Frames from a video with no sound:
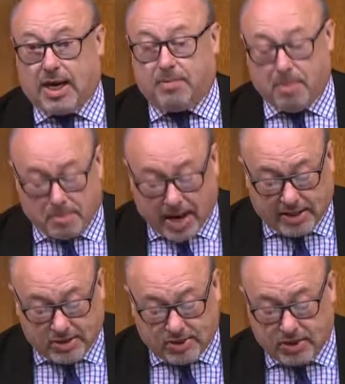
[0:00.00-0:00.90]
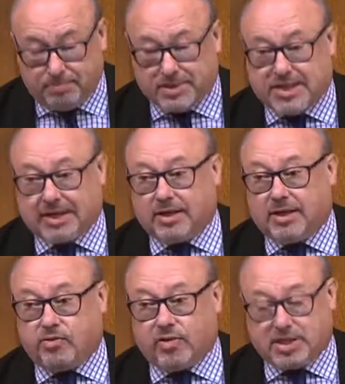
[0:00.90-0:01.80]
My concern, particularly
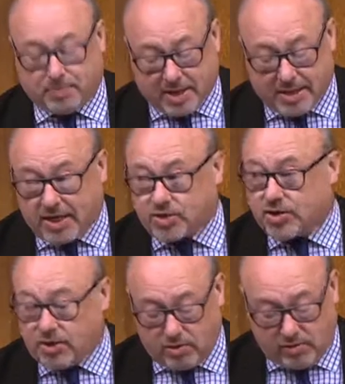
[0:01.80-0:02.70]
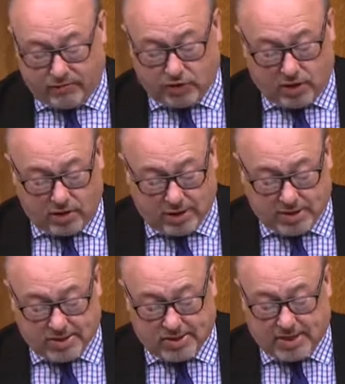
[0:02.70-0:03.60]
raised by the National Union of
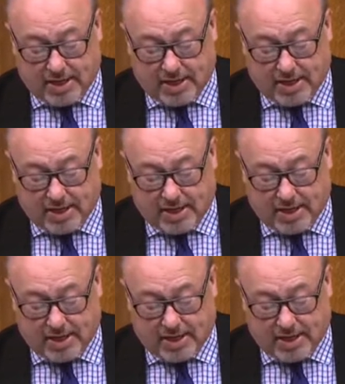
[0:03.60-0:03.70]
Journalists,